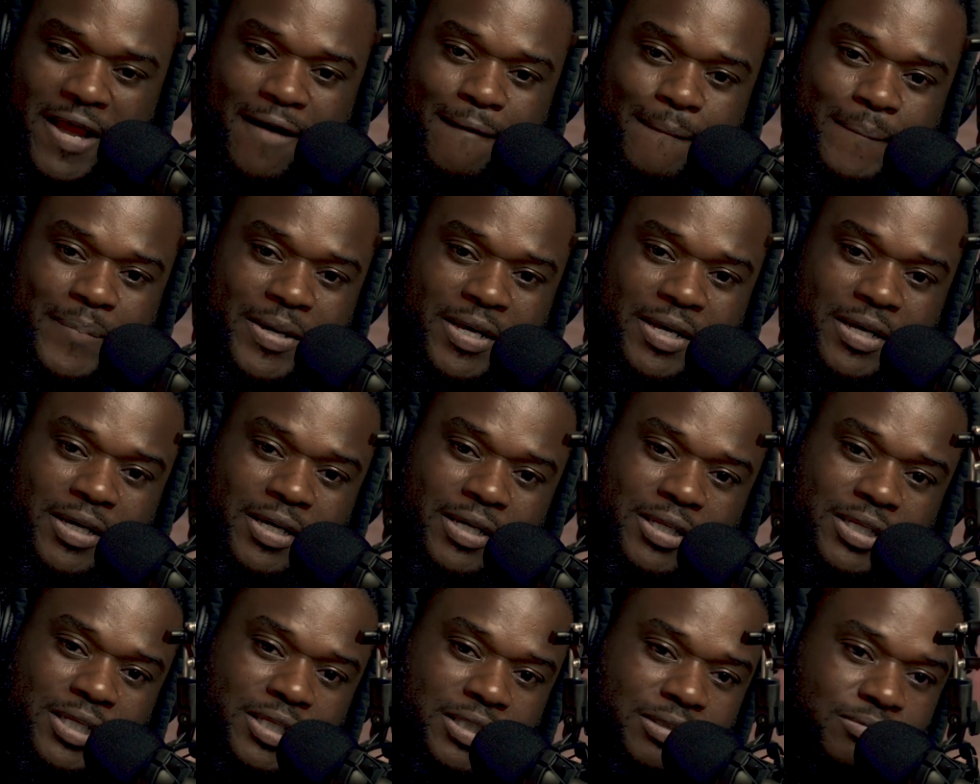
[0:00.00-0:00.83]

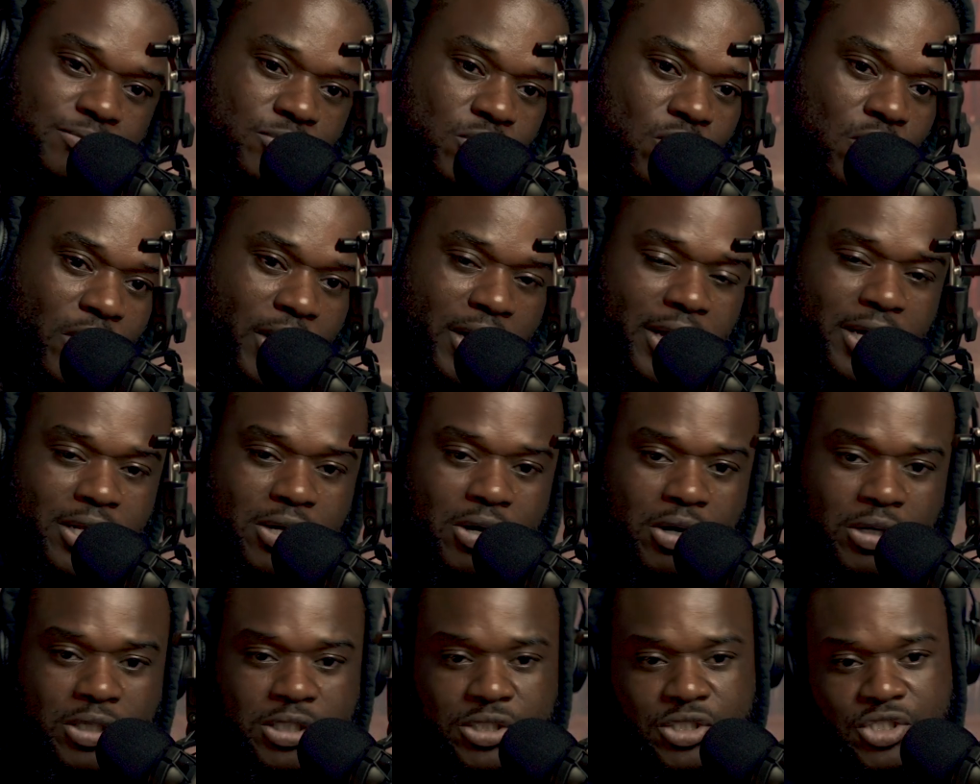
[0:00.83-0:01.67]
man, and go ahead
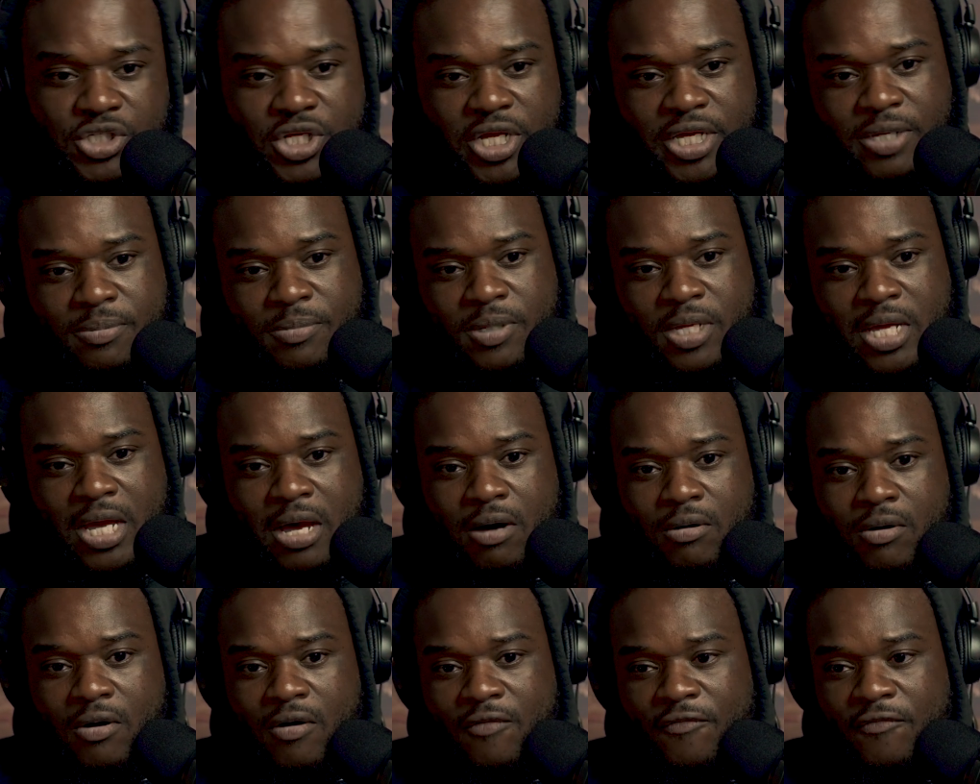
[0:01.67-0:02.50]
and check me out
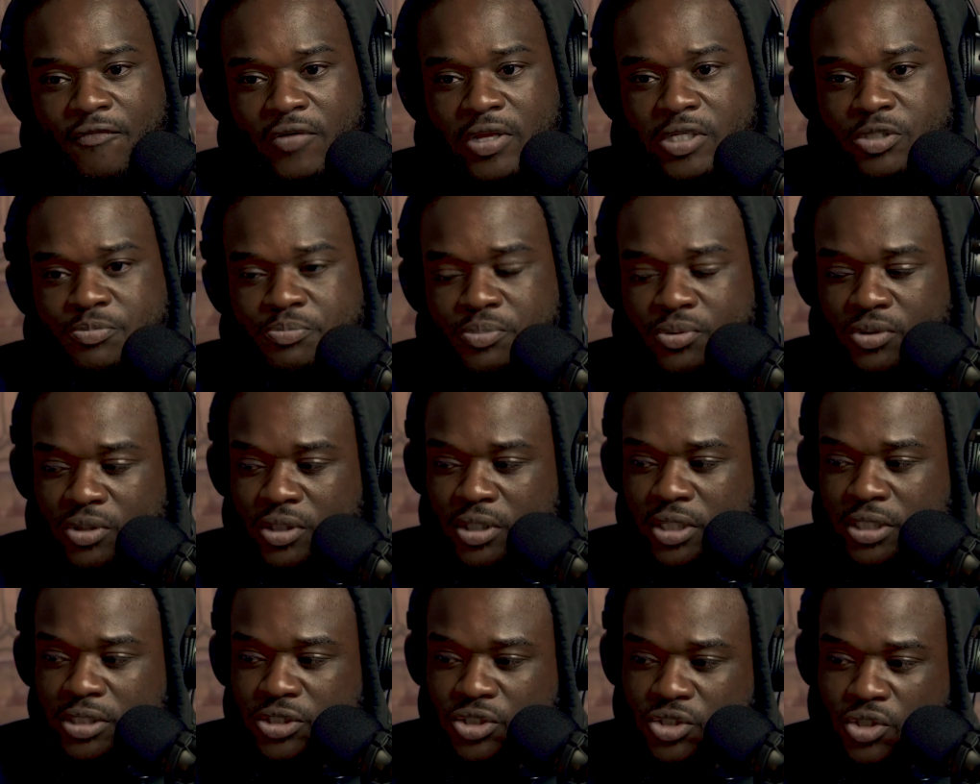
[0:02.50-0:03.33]
on Facebook and
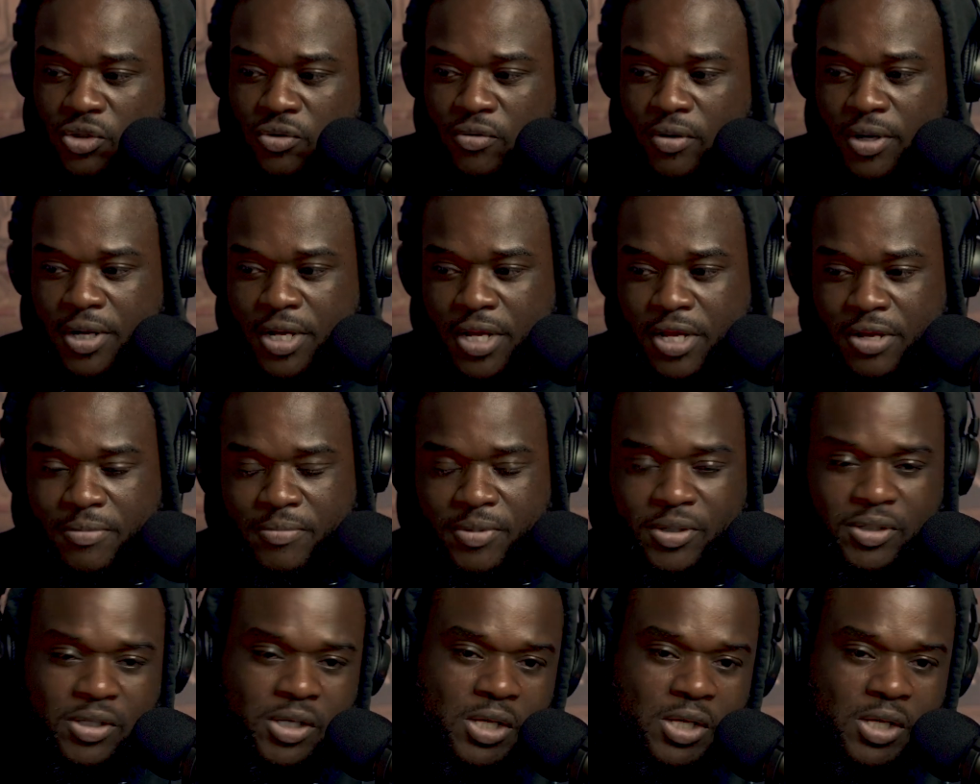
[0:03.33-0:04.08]
Instagram and